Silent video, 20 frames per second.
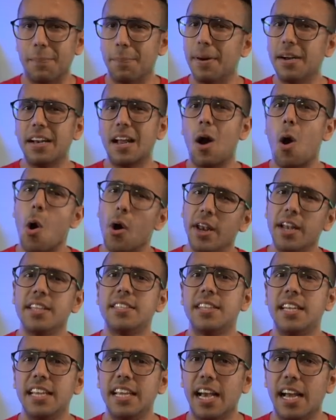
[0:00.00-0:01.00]
But
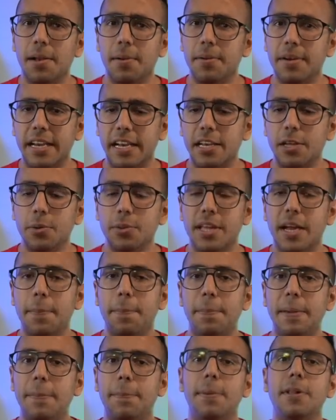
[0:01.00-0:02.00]
honestly, I'll tell you
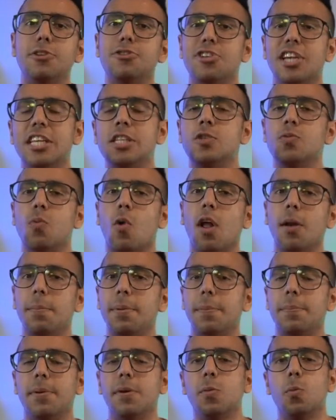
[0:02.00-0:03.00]
that people change
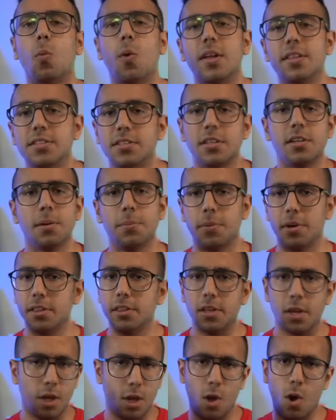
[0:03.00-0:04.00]
wallpaper once in a
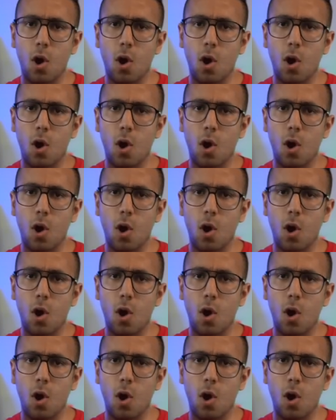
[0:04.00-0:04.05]
month